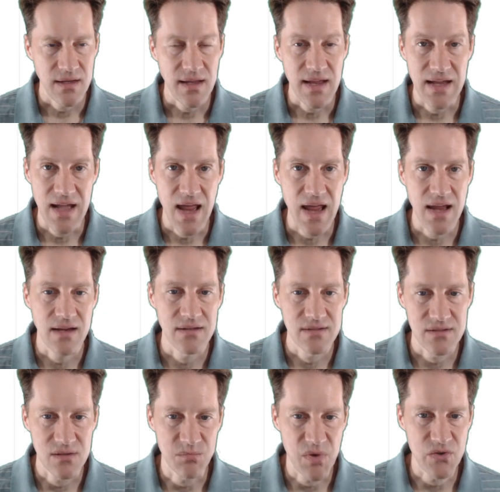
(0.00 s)
enhance
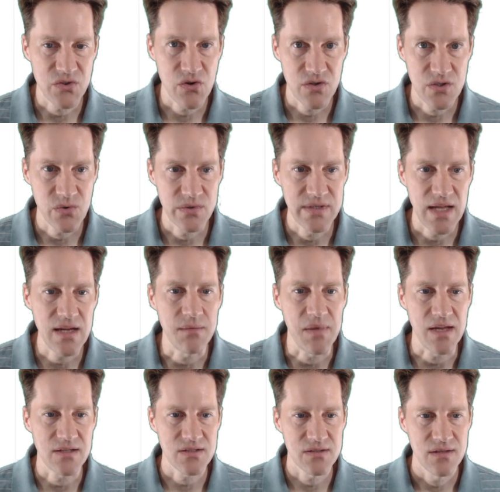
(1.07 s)
the PostgreSQL
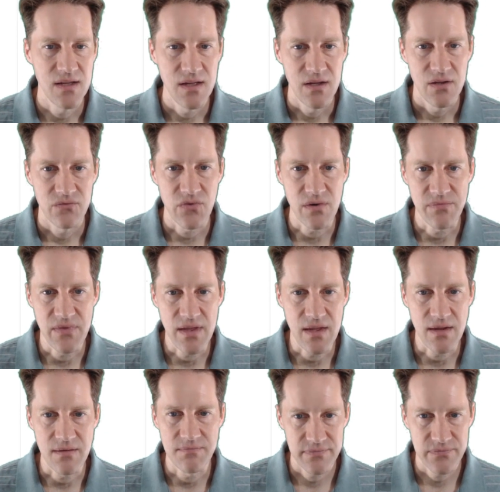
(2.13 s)
database, from
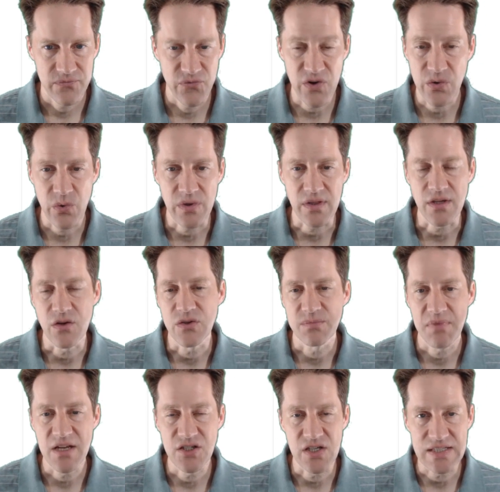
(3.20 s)
the frequently used
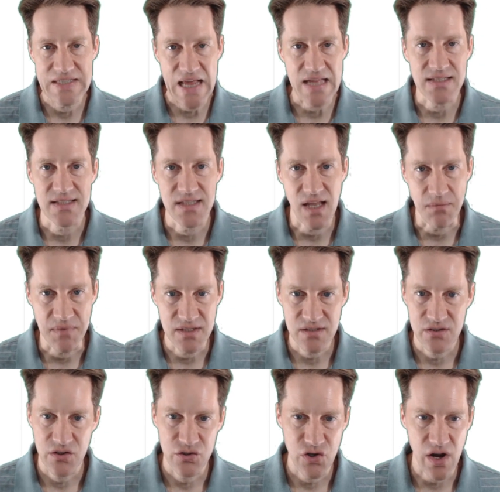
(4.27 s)
PG stat statements
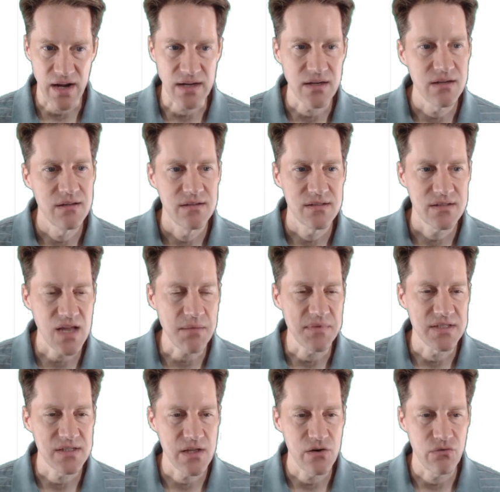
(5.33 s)
to track
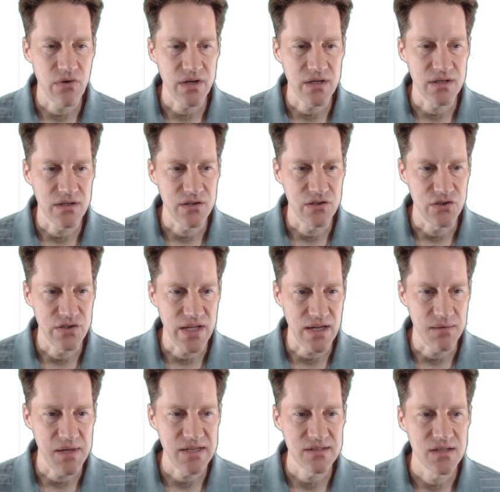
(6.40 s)
statements that are running in your
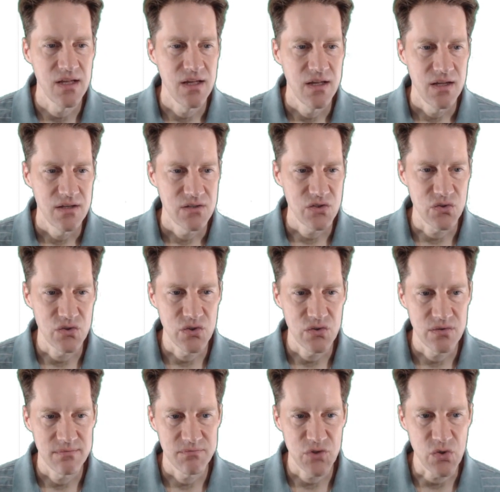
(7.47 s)
database, to
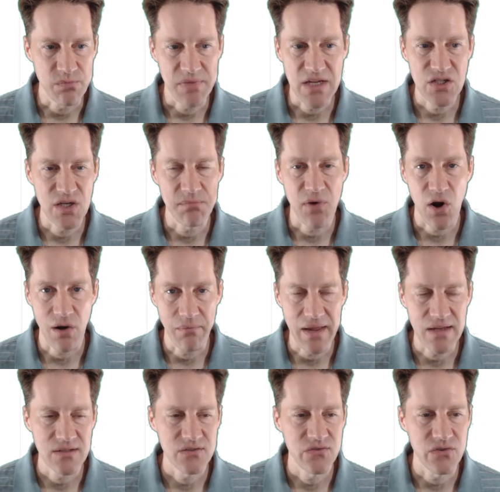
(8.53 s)
PG
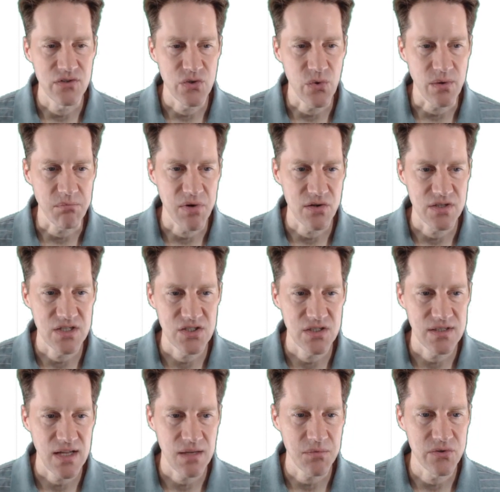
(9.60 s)
Partman for doing partition
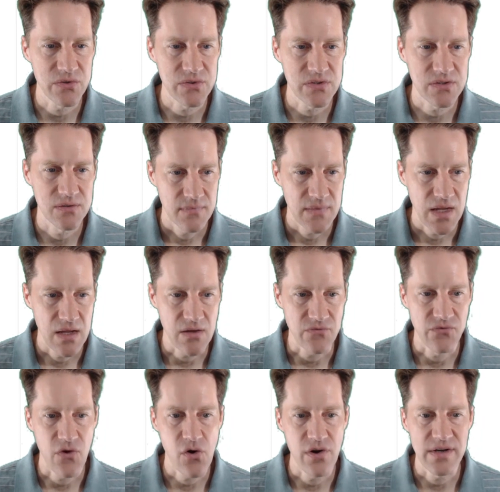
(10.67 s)
tables,
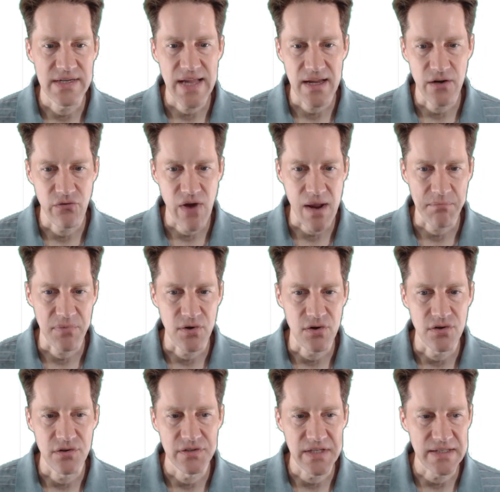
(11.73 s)
foreign data
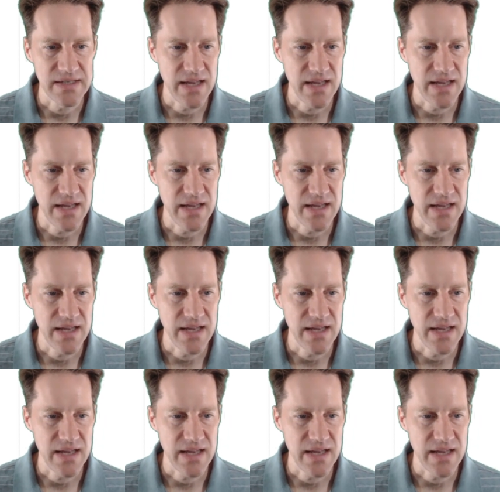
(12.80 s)
wrappers, a